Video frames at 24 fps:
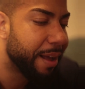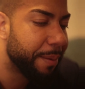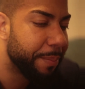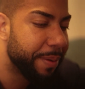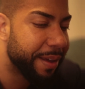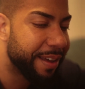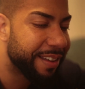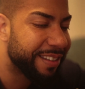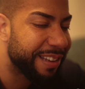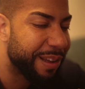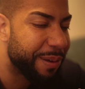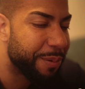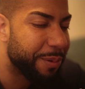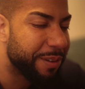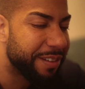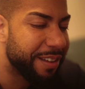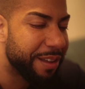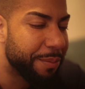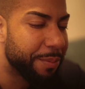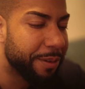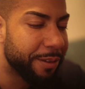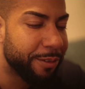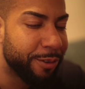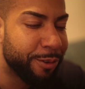because I was
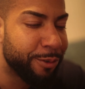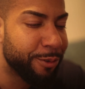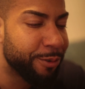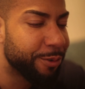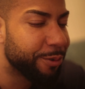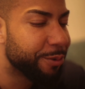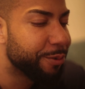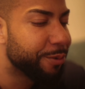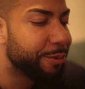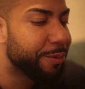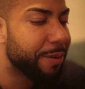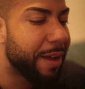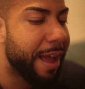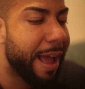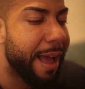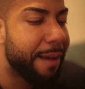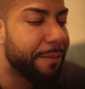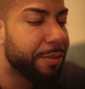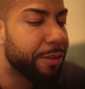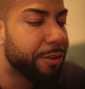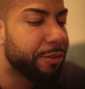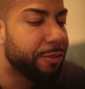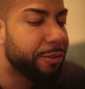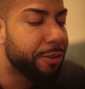able to
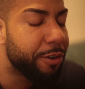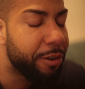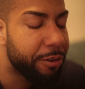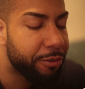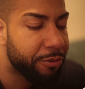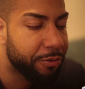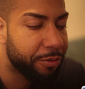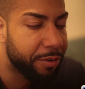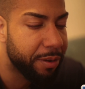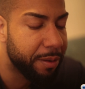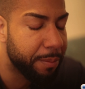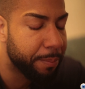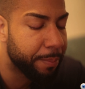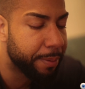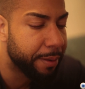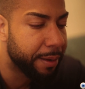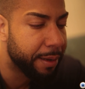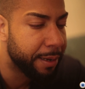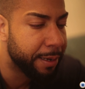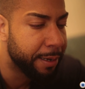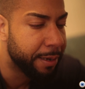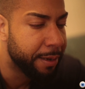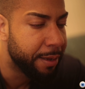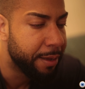have the surgery,
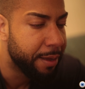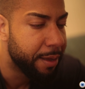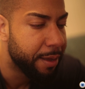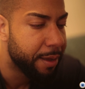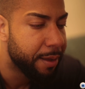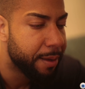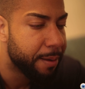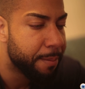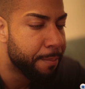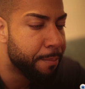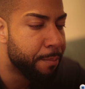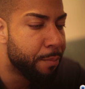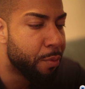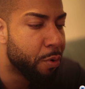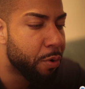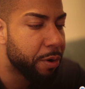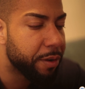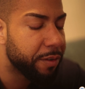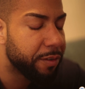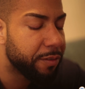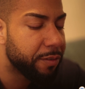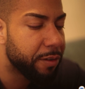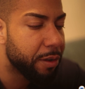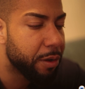but
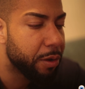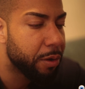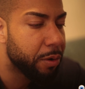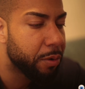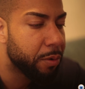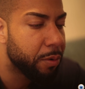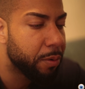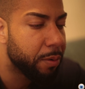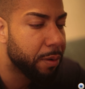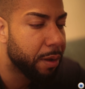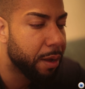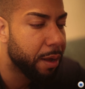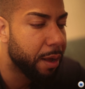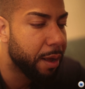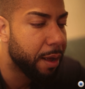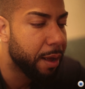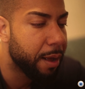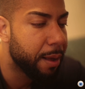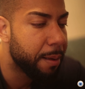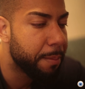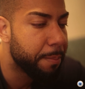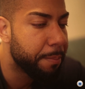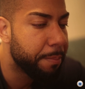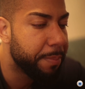more so
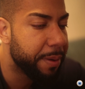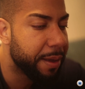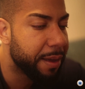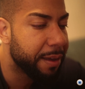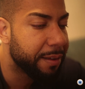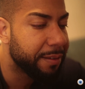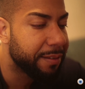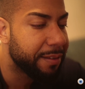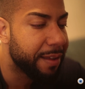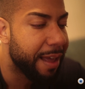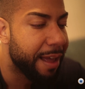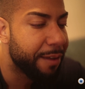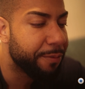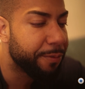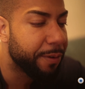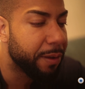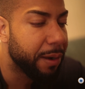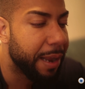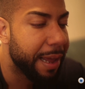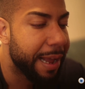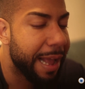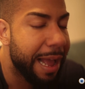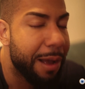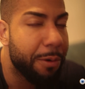because I
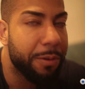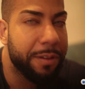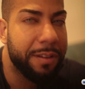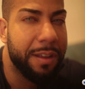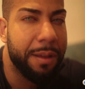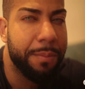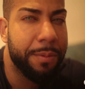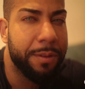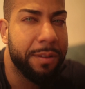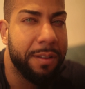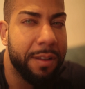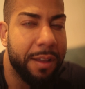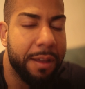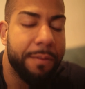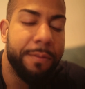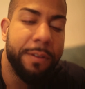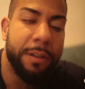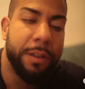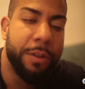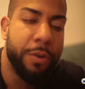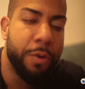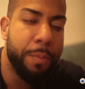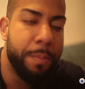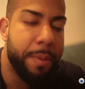felt like I was able to give
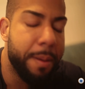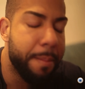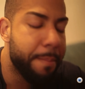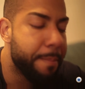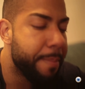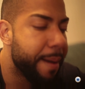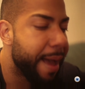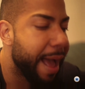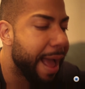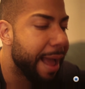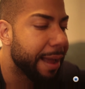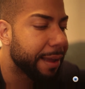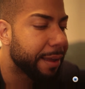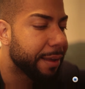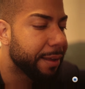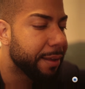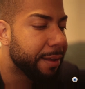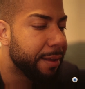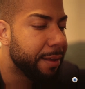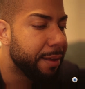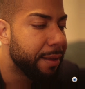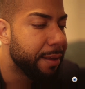a little bit back